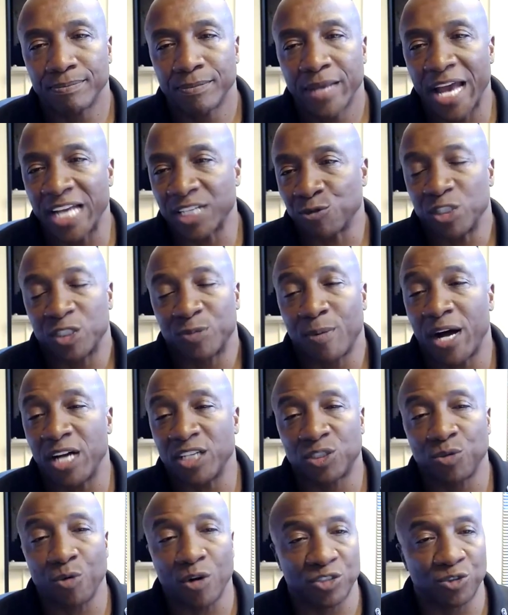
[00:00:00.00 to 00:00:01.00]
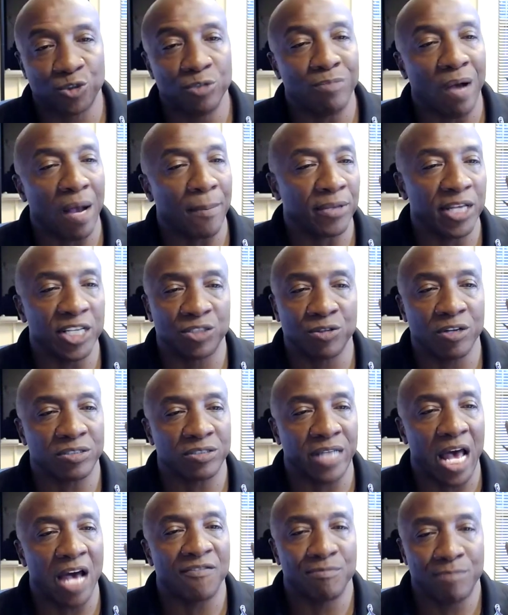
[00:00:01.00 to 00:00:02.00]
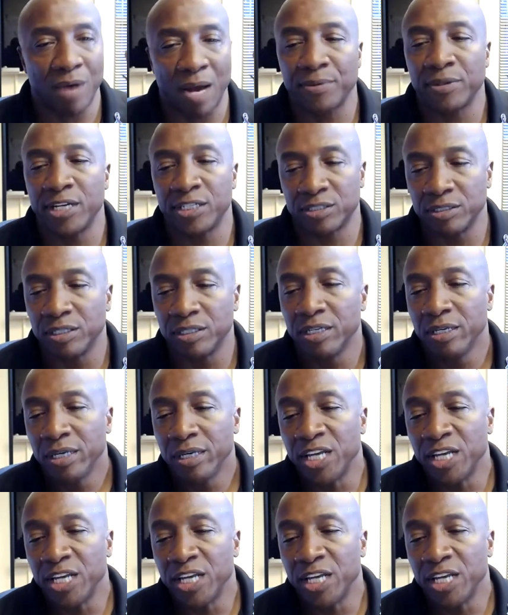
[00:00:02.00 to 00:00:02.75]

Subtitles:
as a response to our student population, our staff and population,